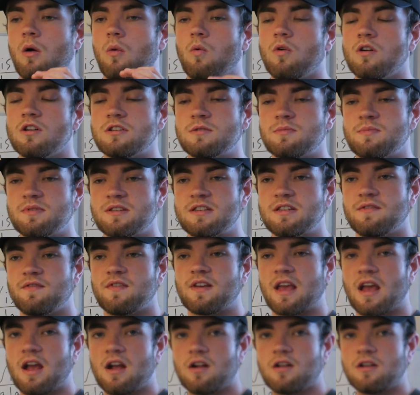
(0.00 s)
what
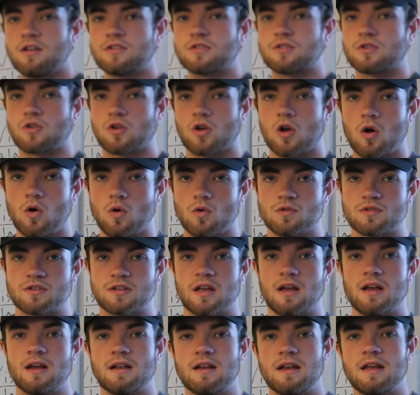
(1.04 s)
specific areas or
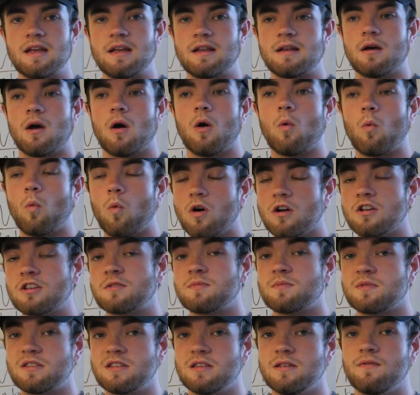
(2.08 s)
goals need what
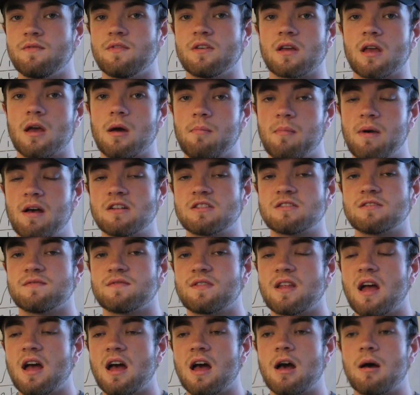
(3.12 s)
specific amounts
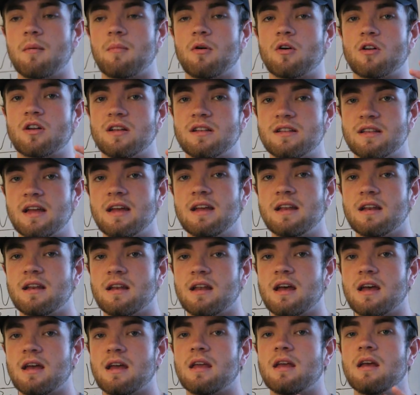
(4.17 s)
of time on a
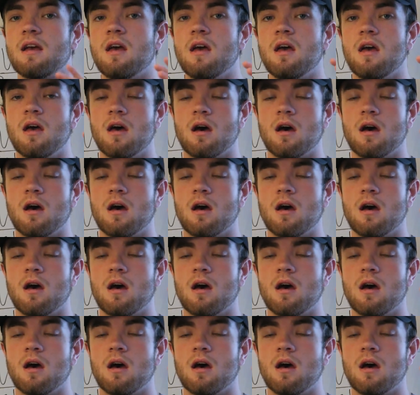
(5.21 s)
day-to-day,